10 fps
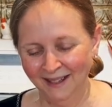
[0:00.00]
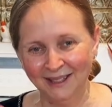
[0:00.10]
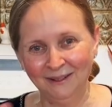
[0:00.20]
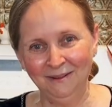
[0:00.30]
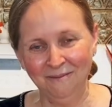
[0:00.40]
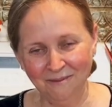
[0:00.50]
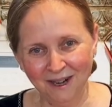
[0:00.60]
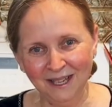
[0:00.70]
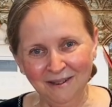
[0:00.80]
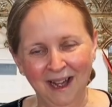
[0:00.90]
So
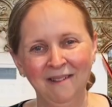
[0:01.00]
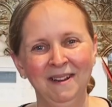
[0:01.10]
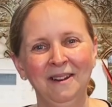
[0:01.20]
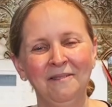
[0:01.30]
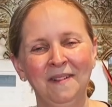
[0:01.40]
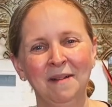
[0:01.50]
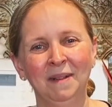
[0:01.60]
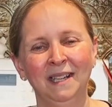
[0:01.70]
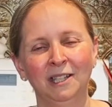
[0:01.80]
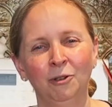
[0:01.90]
what do you have in your
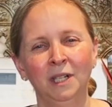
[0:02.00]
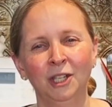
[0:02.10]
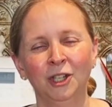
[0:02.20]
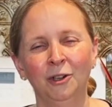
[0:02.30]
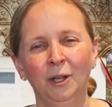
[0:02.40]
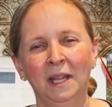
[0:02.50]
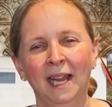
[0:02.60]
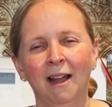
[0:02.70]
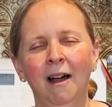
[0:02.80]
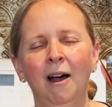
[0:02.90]
family as a traditional, like,